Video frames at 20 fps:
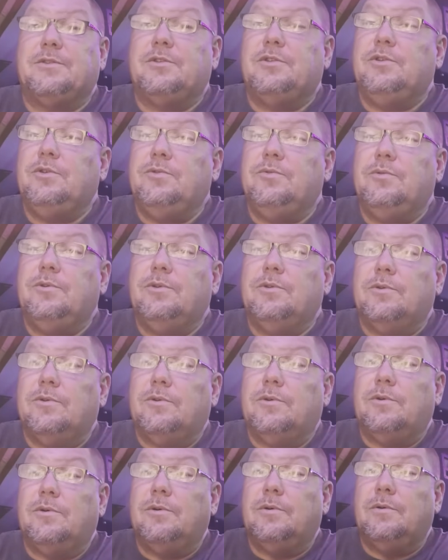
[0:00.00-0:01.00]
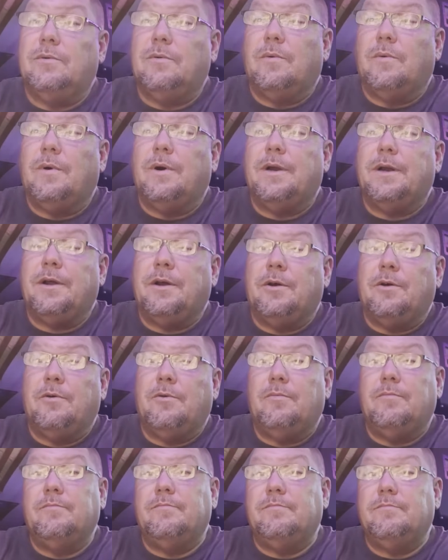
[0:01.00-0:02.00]
2 dual 1
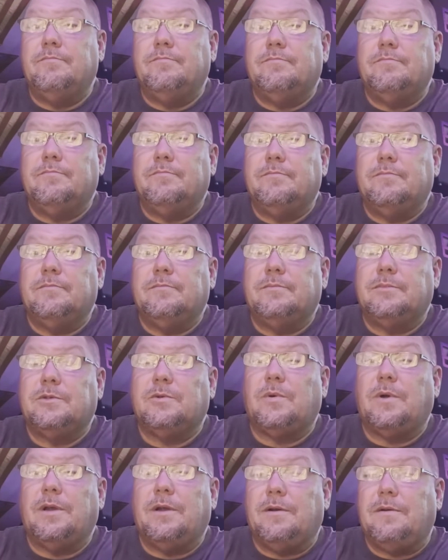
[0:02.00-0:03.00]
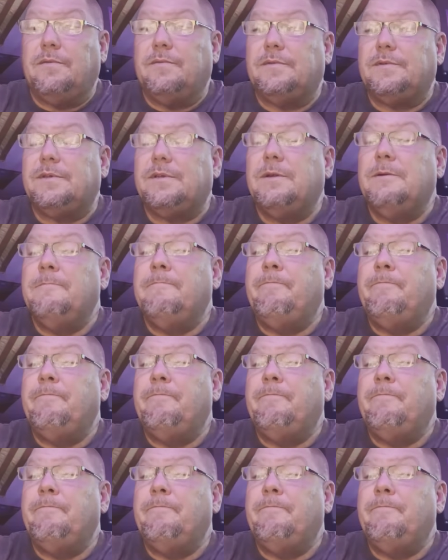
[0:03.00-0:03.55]
ohm 12s.